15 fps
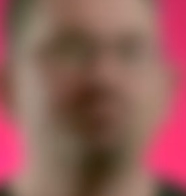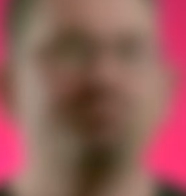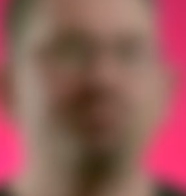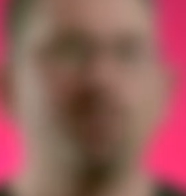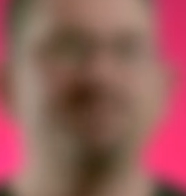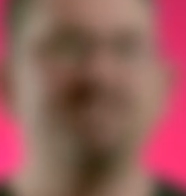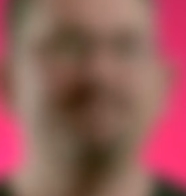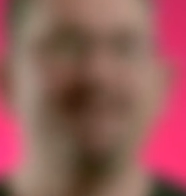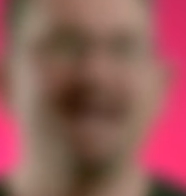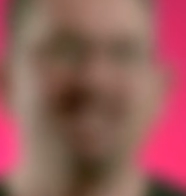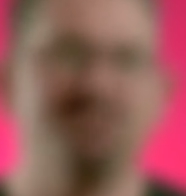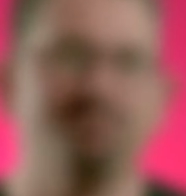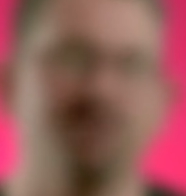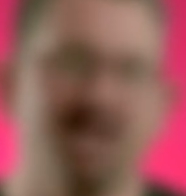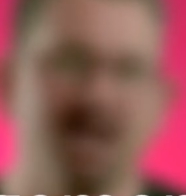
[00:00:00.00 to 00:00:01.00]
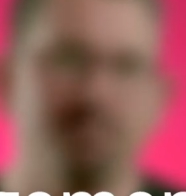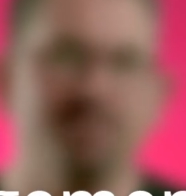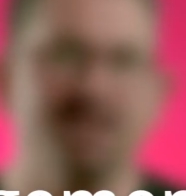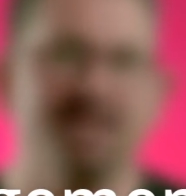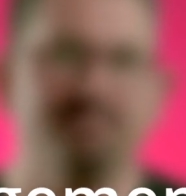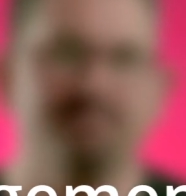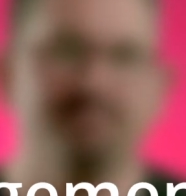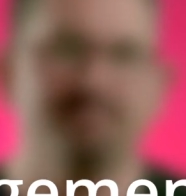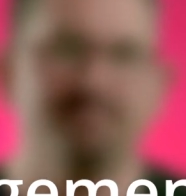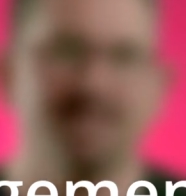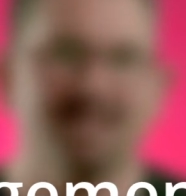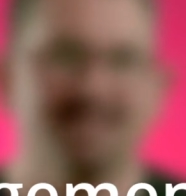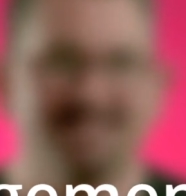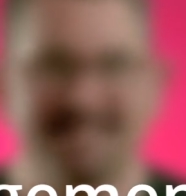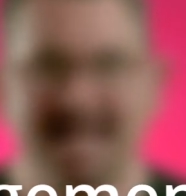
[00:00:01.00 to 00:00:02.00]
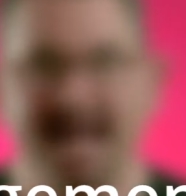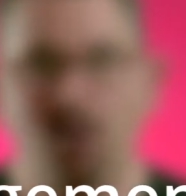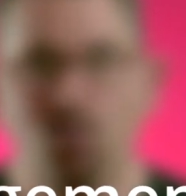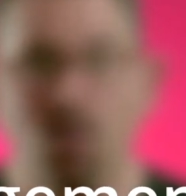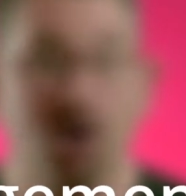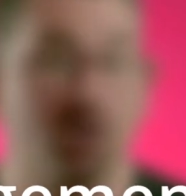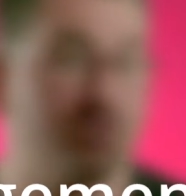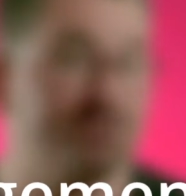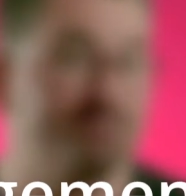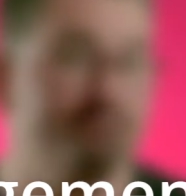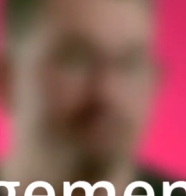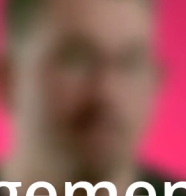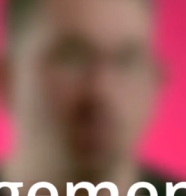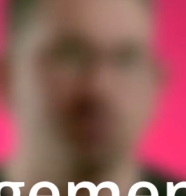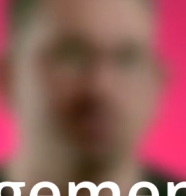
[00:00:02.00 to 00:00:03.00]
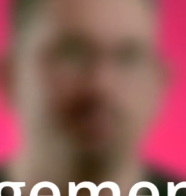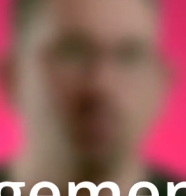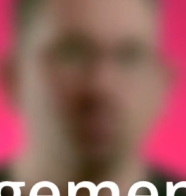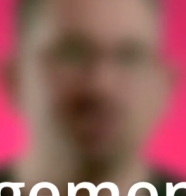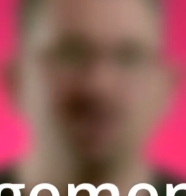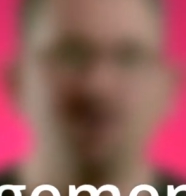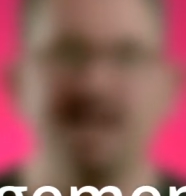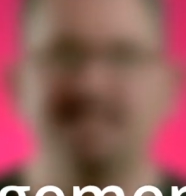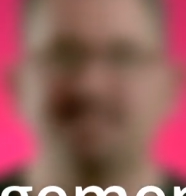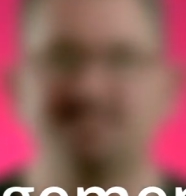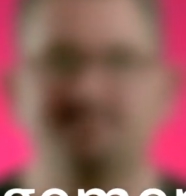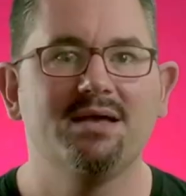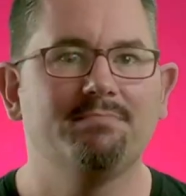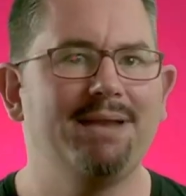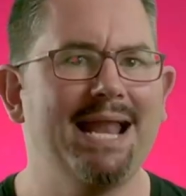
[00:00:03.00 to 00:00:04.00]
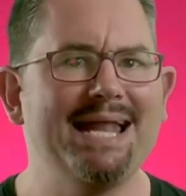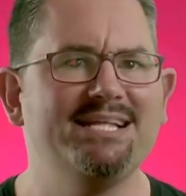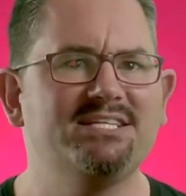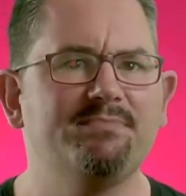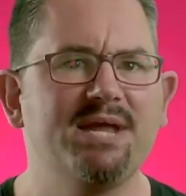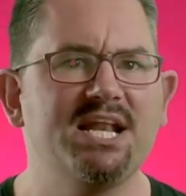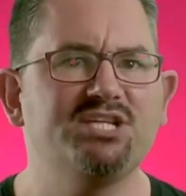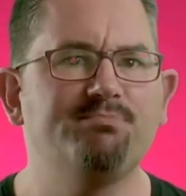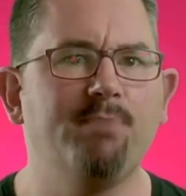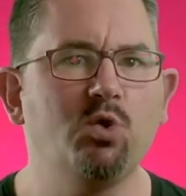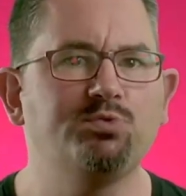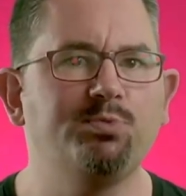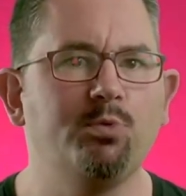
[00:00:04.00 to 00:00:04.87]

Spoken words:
Property management company. Scale across multiple sites. Planning to manage multiple